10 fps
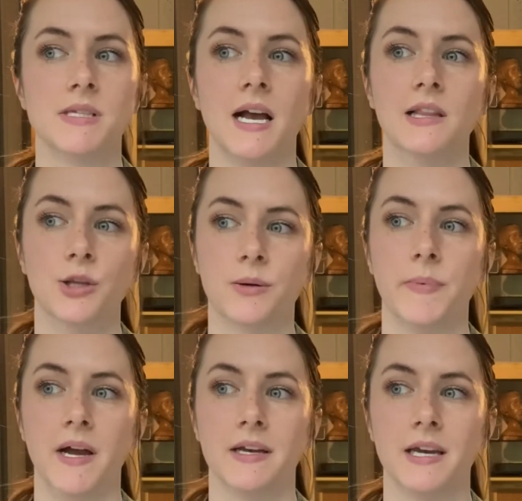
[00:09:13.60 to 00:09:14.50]
I look
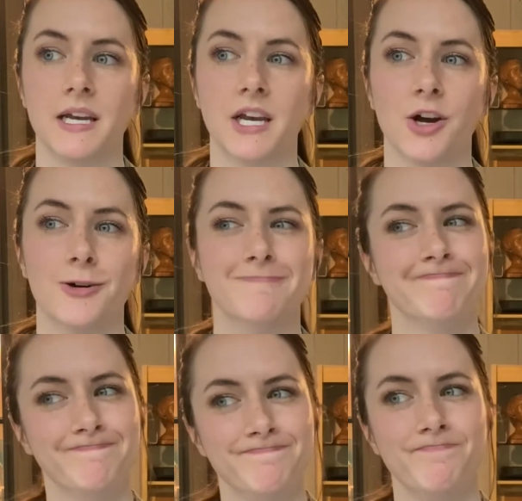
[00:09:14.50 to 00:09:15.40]
back and I go,
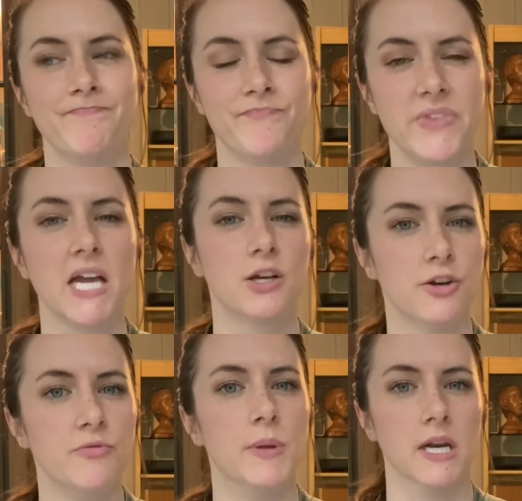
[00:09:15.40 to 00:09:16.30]
that could
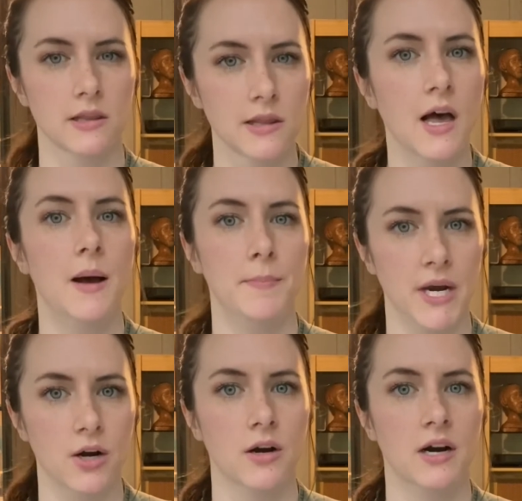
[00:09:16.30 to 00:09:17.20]
have been a lot
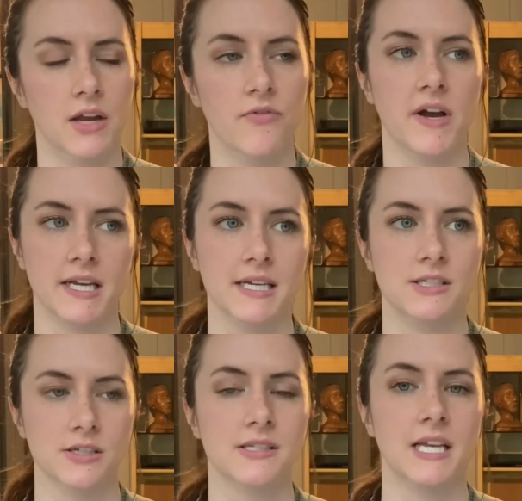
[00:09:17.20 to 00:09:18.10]
better if I had
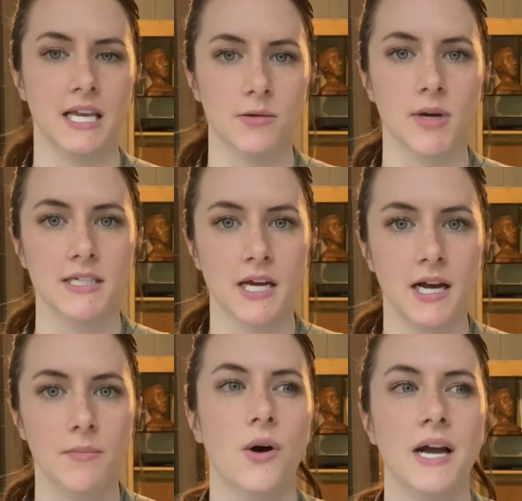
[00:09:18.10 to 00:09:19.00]
just taken my
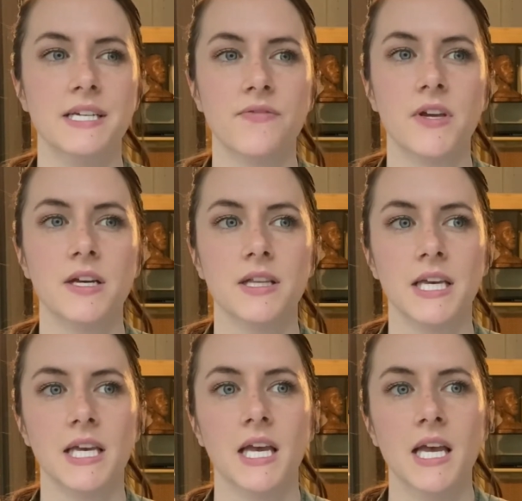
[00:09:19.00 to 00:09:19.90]
time. I
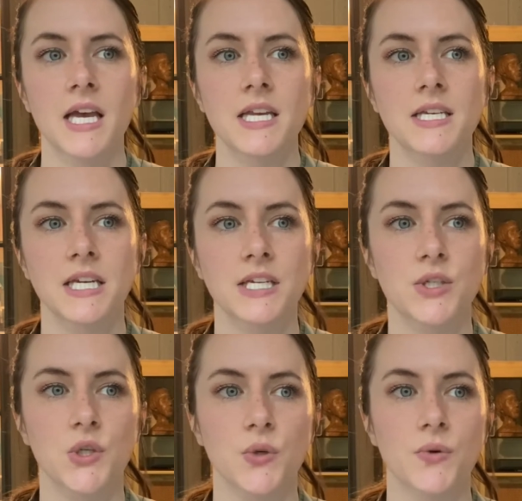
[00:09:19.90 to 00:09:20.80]
definitely need
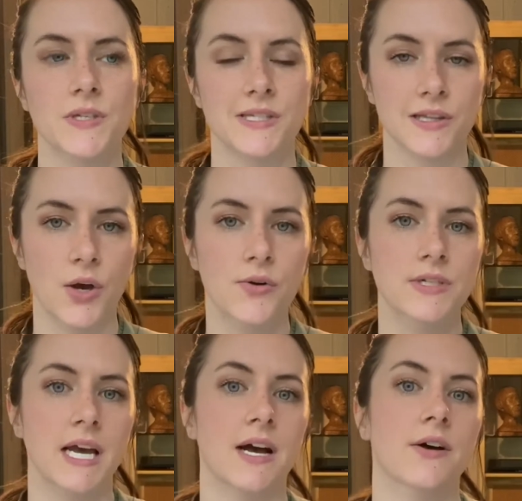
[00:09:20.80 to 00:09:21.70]
to slow
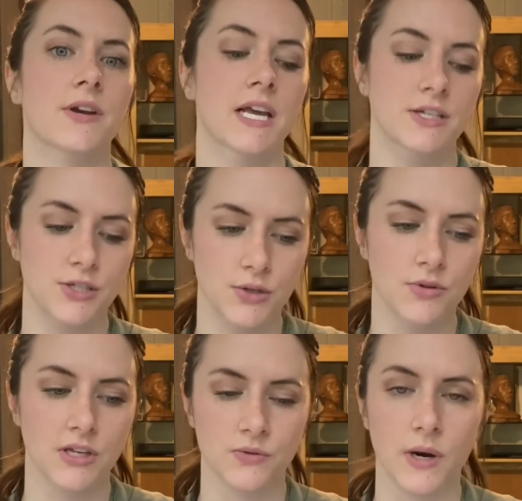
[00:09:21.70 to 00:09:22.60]
down and do
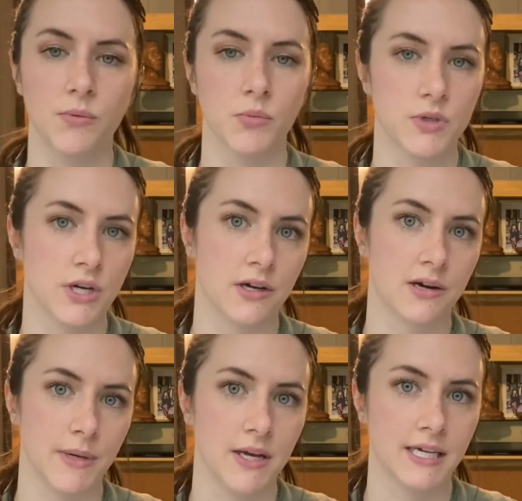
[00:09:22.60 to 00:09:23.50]
things right when we're talking
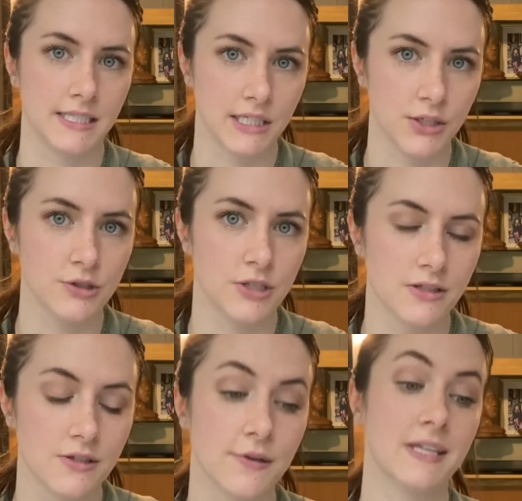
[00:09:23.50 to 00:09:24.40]
about
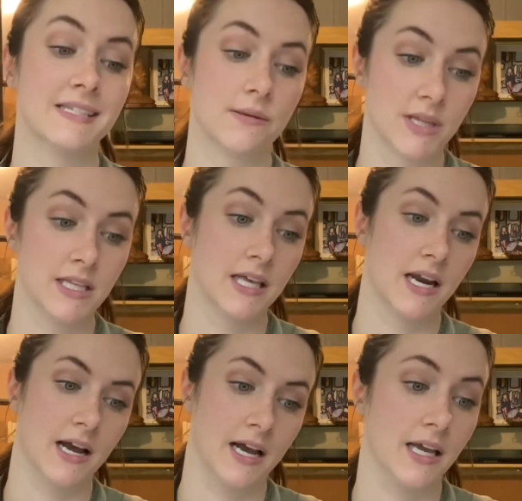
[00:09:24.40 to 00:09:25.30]
execution. So that's something
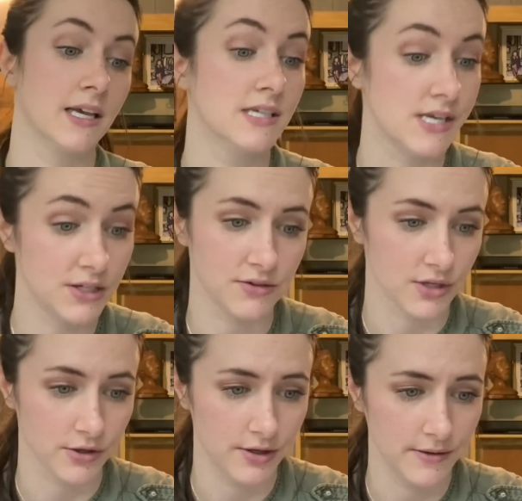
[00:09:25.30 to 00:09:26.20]
that I continue
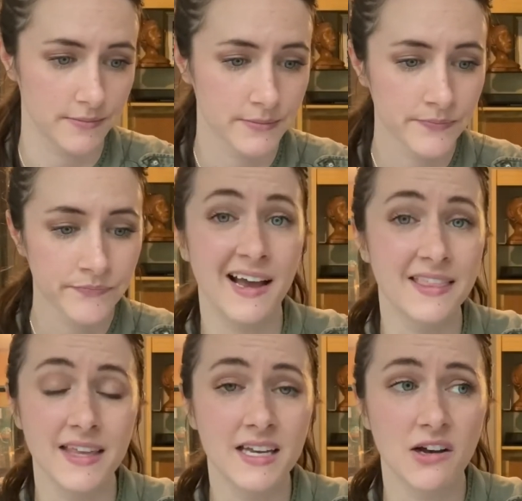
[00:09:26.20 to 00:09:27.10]
to learn. I
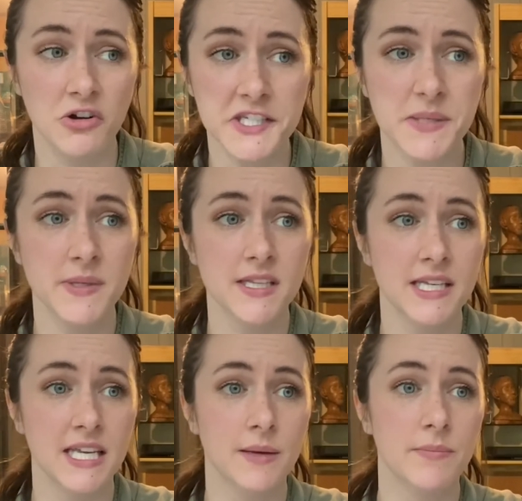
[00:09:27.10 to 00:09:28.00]
think
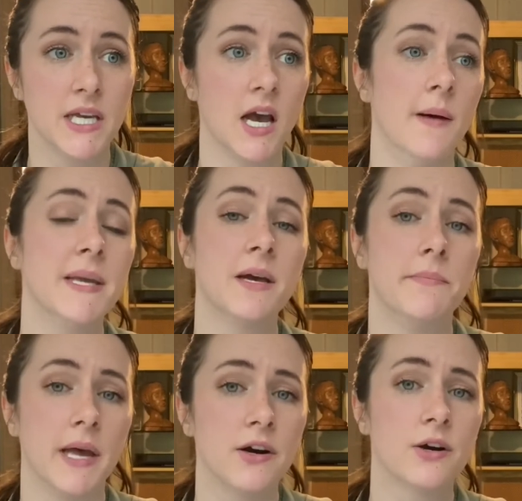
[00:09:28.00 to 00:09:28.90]
ultimately becoming a
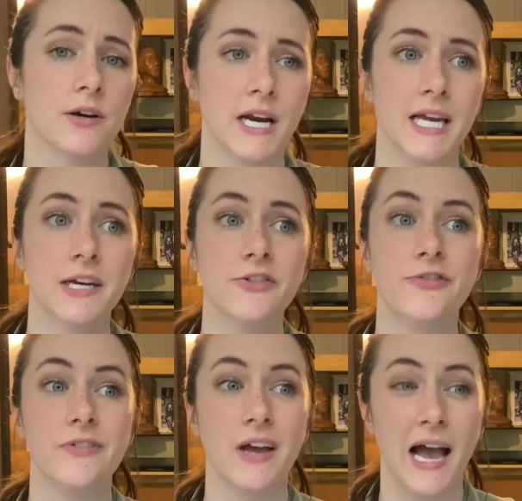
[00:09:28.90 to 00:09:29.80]
better creative
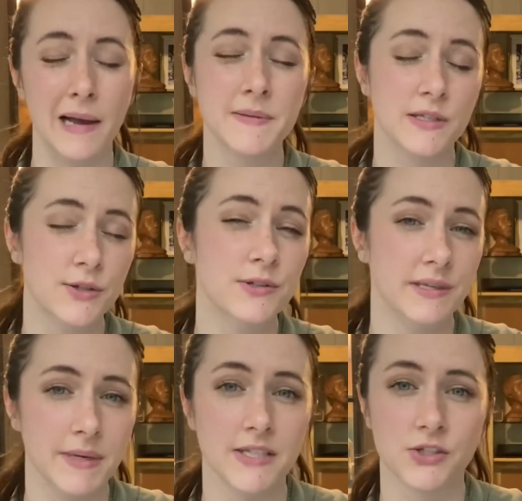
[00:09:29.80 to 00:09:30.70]

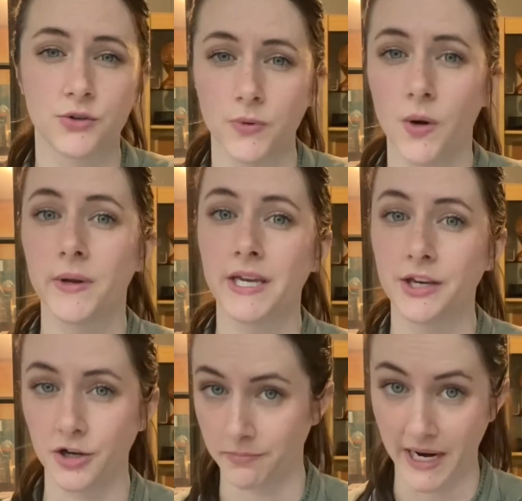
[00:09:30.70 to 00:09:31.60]
absolutely means growing in
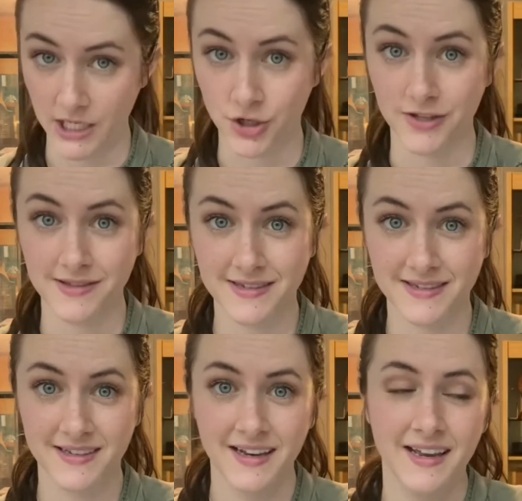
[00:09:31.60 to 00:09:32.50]
your
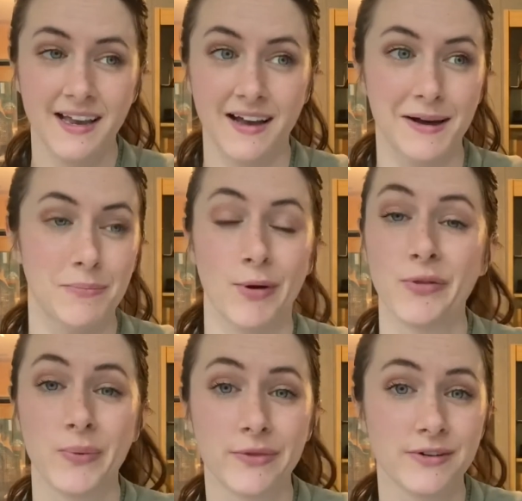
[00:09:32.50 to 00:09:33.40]
patience,
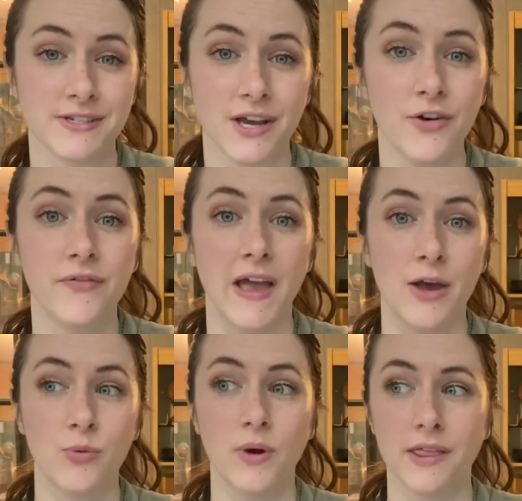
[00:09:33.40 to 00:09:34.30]
both with yourself
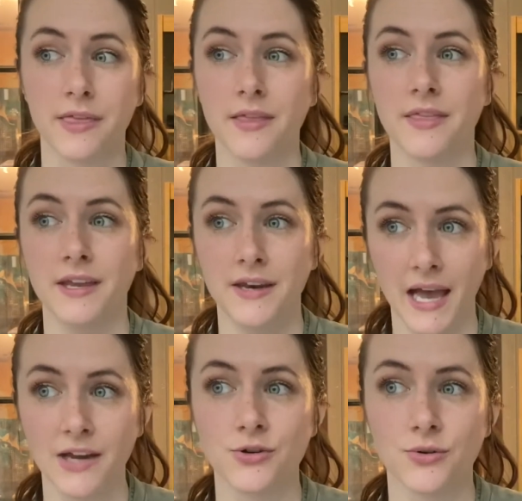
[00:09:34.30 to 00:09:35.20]
and with the
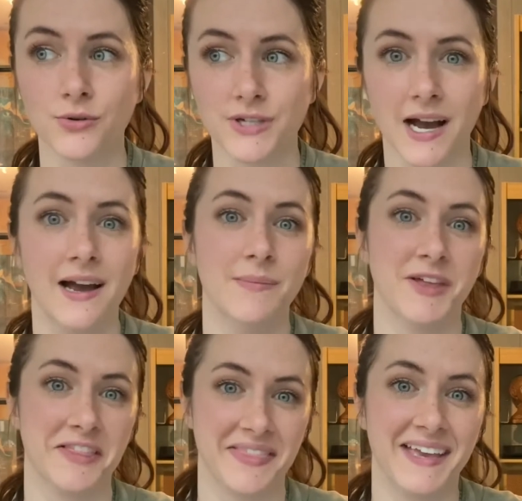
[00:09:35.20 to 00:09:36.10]
natural time
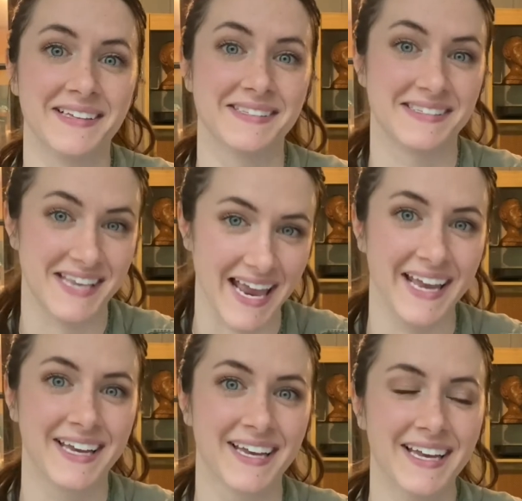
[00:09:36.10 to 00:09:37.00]
that things
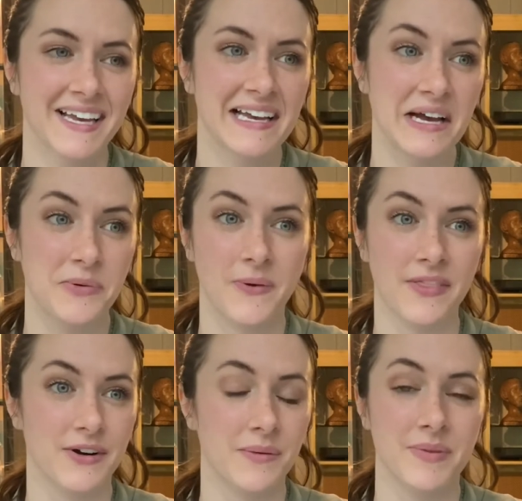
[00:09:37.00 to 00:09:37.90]
take,
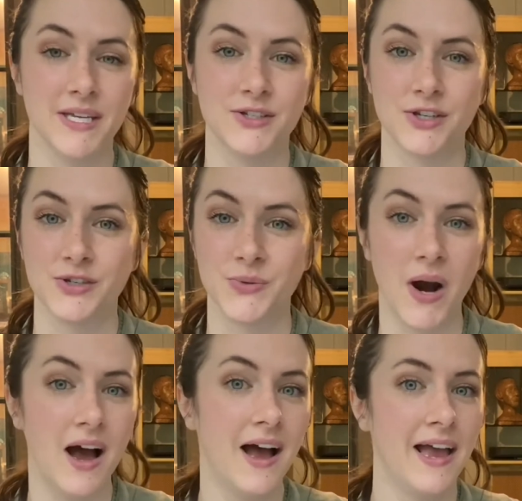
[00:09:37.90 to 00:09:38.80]
whether it be to
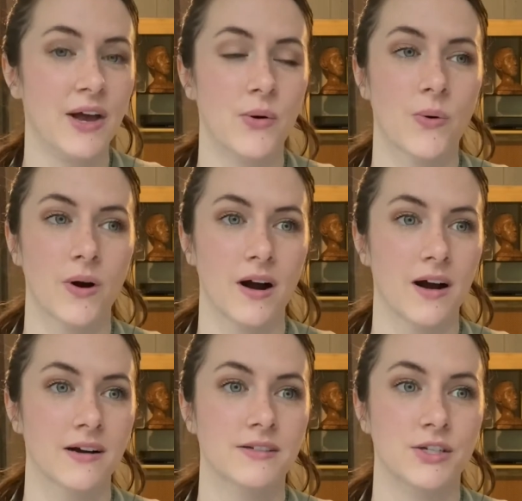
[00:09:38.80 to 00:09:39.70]
dry
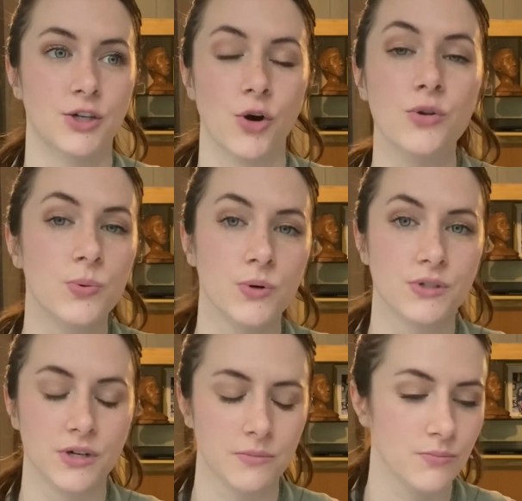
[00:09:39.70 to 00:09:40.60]
or to go through a
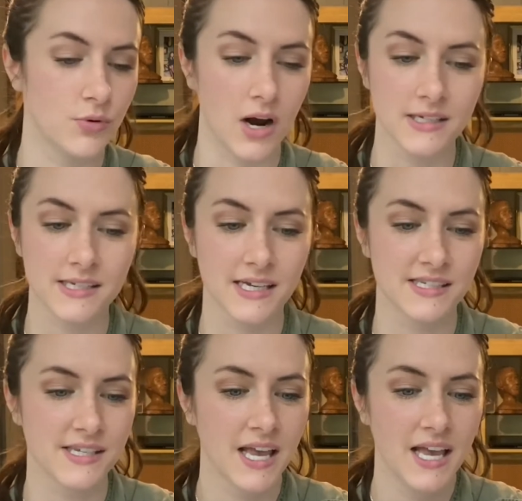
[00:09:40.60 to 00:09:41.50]
certain
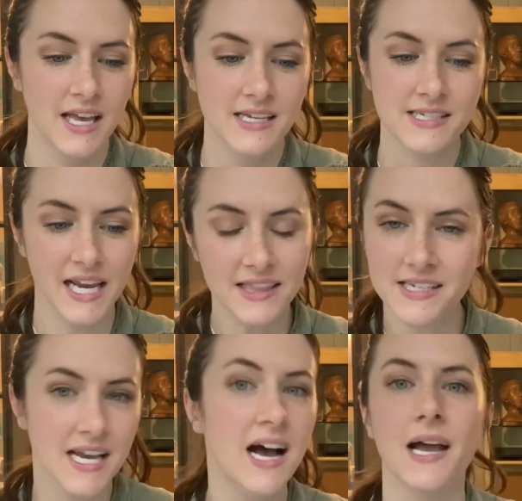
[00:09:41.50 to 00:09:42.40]
process. Take the
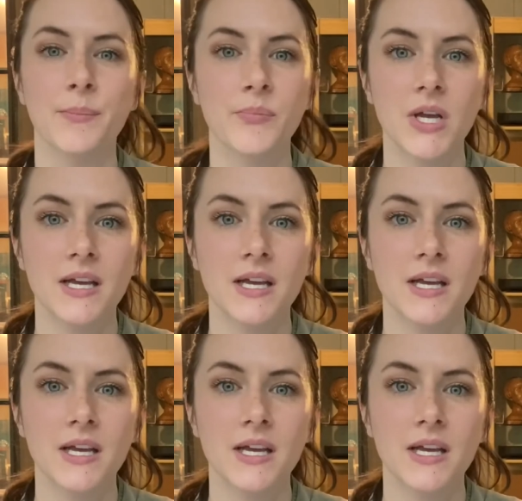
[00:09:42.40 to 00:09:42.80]
time.